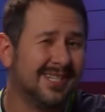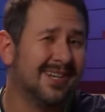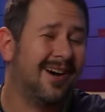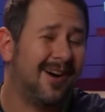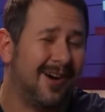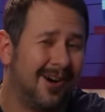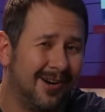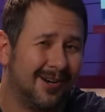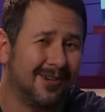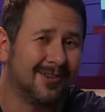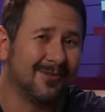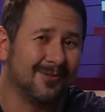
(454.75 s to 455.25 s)

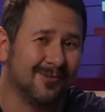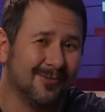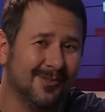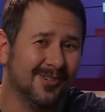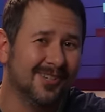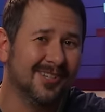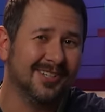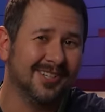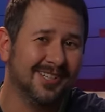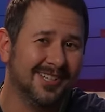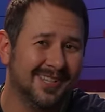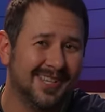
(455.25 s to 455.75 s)
not
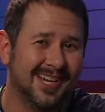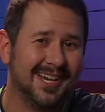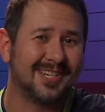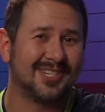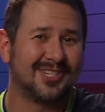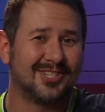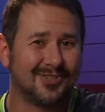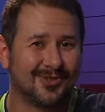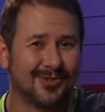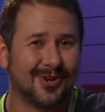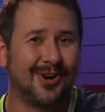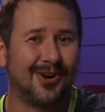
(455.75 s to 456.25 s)
really that
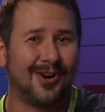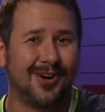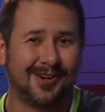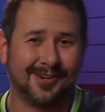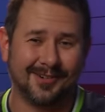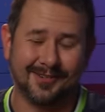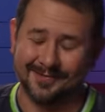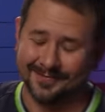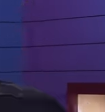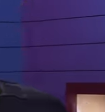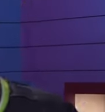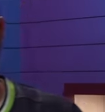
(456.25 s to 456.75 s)

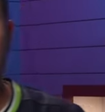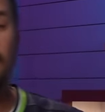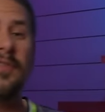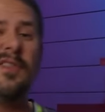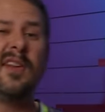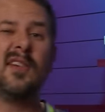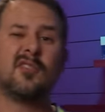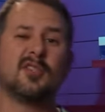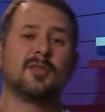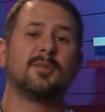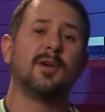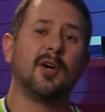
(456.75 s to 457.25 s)
strong. Now, if you've
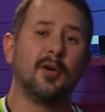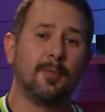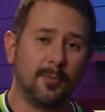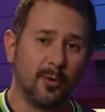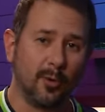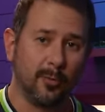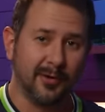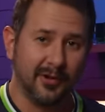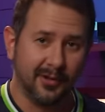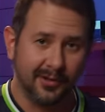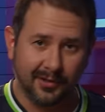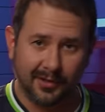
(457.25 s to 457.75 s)
never smelled
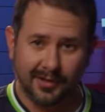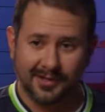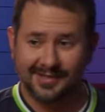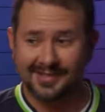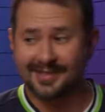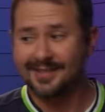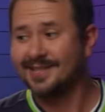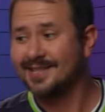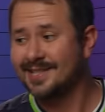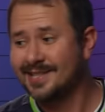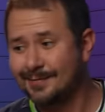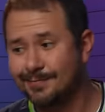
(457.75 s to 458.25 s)
Burberry
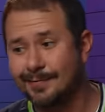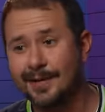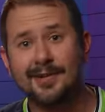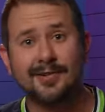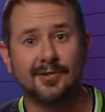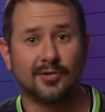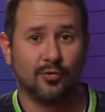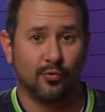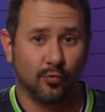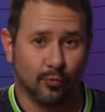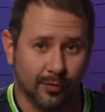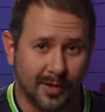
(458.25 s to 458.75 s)
London, it
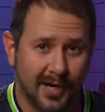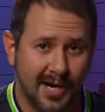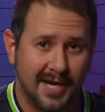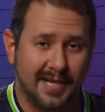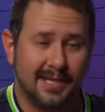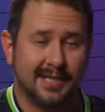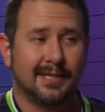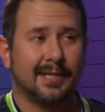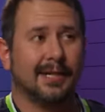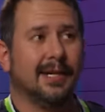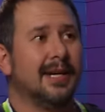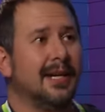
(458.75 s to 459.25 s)
smells
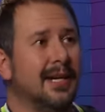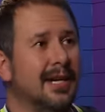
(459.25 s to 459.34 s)
great.